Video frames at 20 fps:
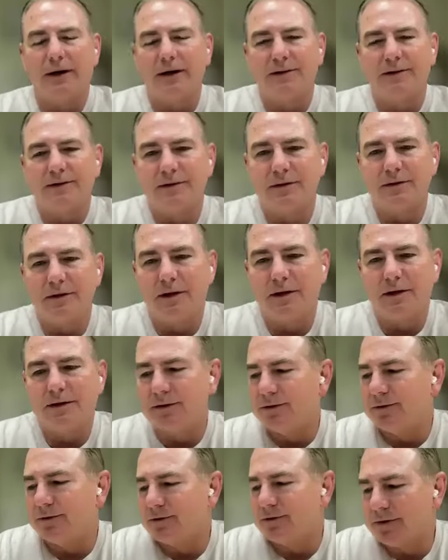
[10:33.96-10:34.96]
It really right.
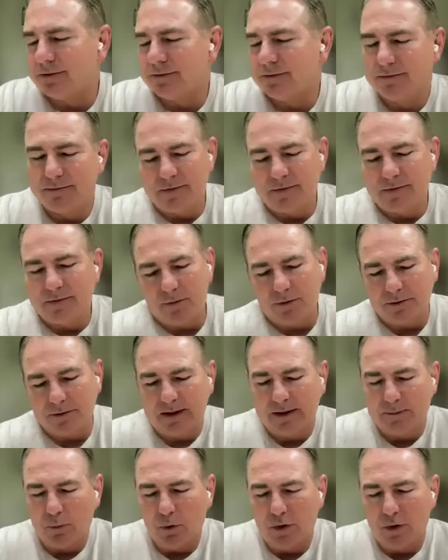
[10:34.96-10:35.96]
is, uh, Deuce. Yes.
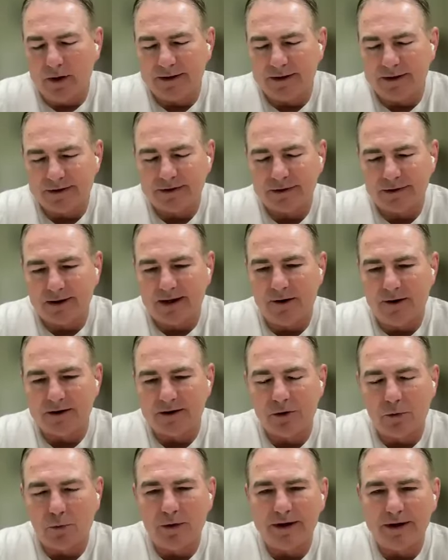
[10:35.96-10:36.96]
It, it
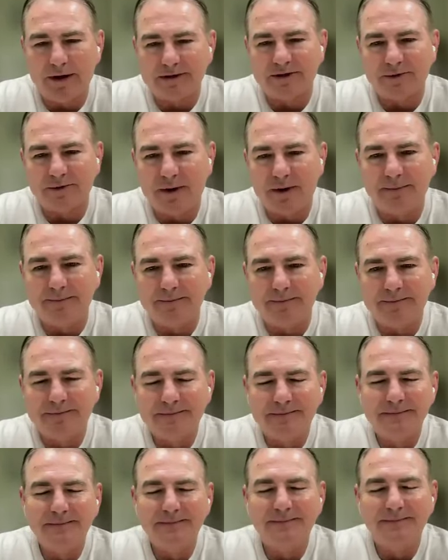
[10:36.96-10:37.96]
wins. Character wins,
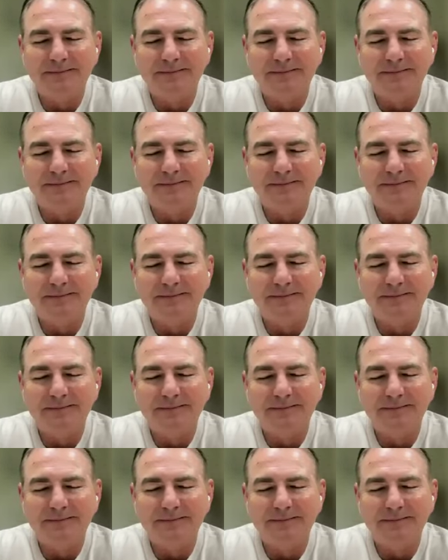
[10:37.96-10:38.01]
man.